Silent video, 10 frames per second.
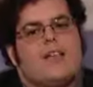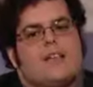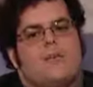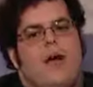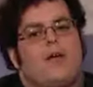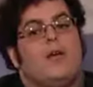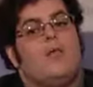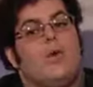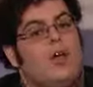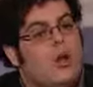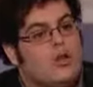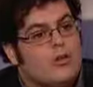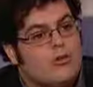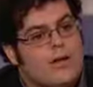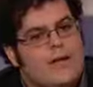It's about, can we all
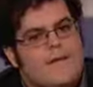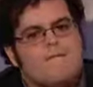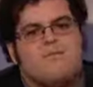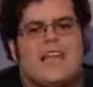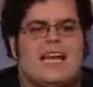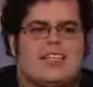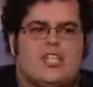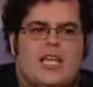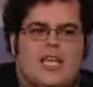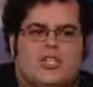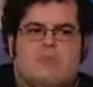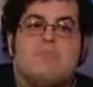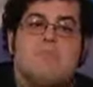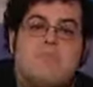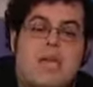agree that
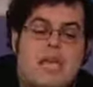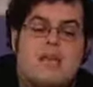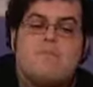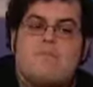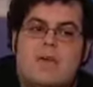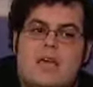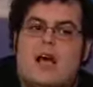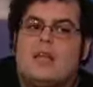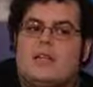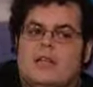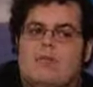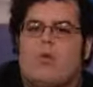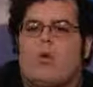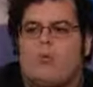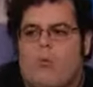education may be a little
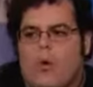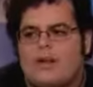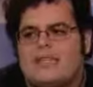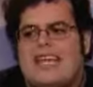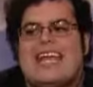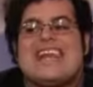more important